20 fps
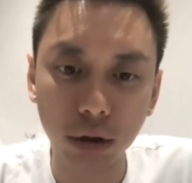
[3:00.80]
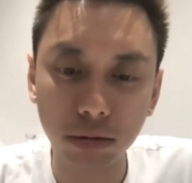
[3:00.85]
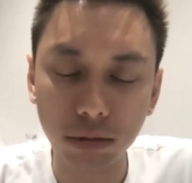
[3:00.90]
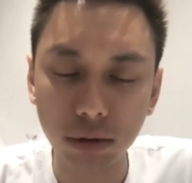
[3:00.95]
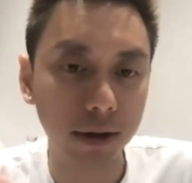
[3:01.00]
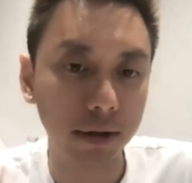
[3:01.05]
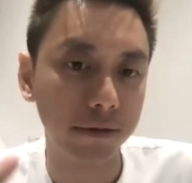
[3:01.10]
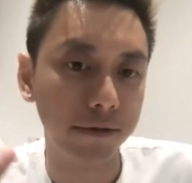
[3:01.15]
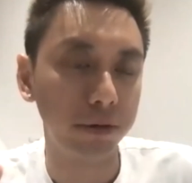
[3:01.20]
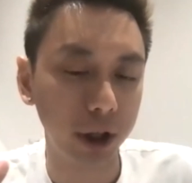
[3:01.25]

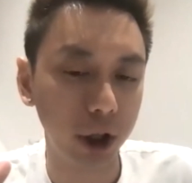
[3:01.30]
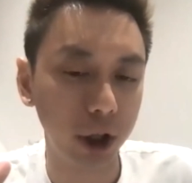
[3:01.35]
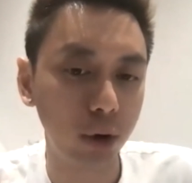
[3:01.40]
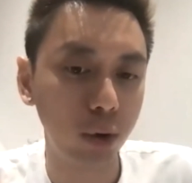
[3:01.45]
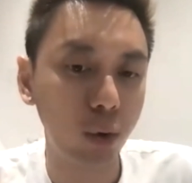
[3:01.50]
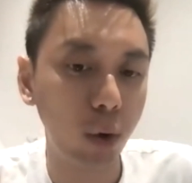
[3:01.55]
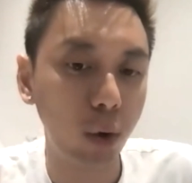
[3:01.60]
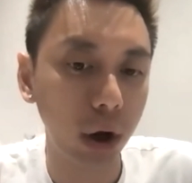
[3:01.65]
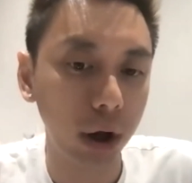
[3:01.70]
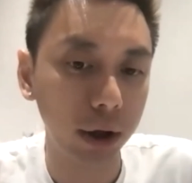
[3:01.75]
the video
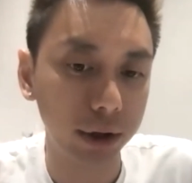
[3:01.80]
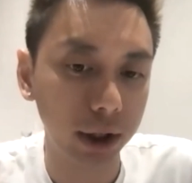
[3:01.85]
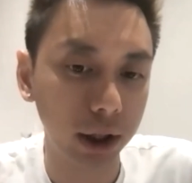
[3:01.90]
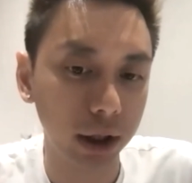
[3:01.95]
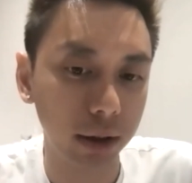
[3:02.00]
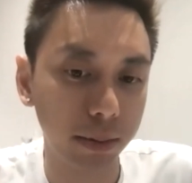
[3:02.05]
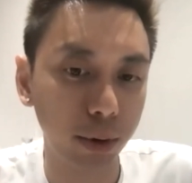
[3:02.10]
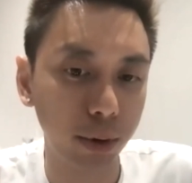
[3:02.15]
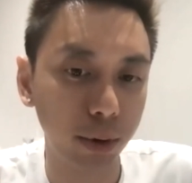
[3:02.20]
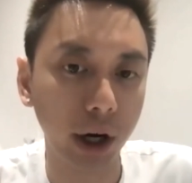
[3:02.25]
quality in
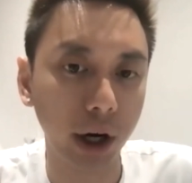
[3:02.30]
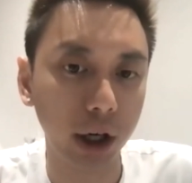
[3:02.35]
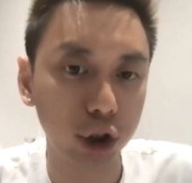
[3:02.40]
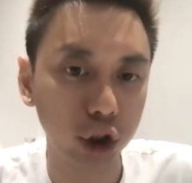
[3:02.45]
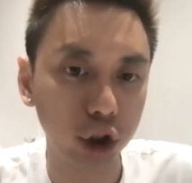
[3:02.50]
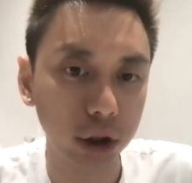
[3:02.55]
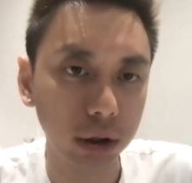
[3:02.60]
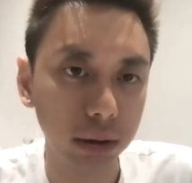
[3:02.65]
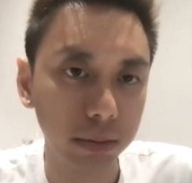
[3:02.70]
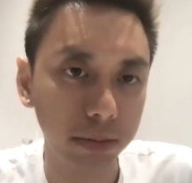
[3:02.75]
the
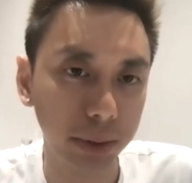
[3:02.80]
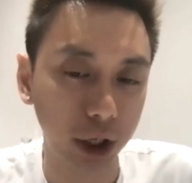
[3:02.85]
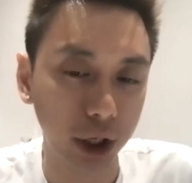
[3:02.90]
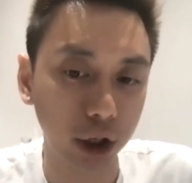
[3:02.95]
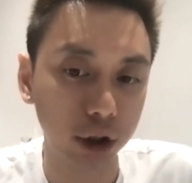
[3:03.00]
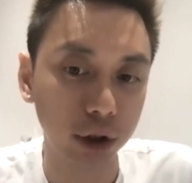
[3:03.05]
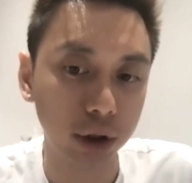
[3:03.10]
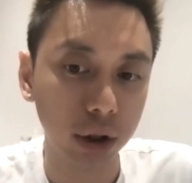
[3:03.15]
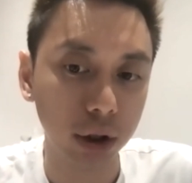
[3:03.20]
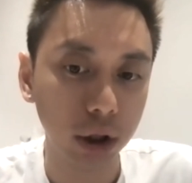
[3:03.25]
production,
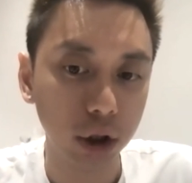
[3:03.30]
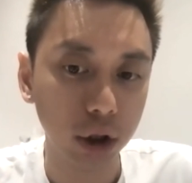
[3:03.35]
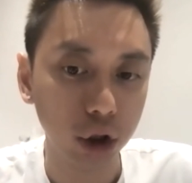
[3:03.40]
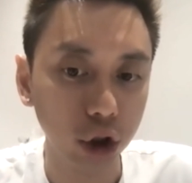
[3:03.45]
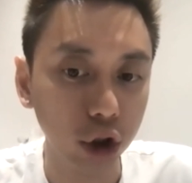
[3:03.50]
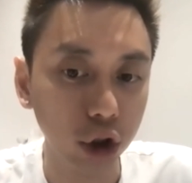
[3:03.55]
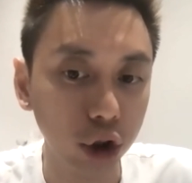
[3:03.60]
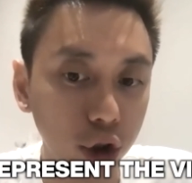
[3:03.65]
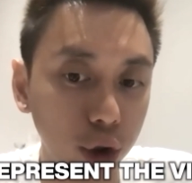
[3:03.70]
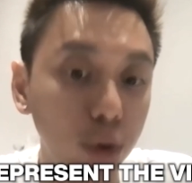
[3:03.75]
because
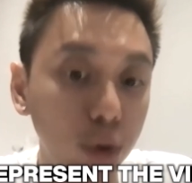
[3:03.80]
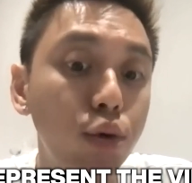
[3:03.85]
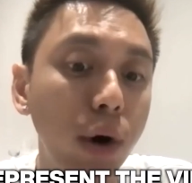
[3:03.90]
you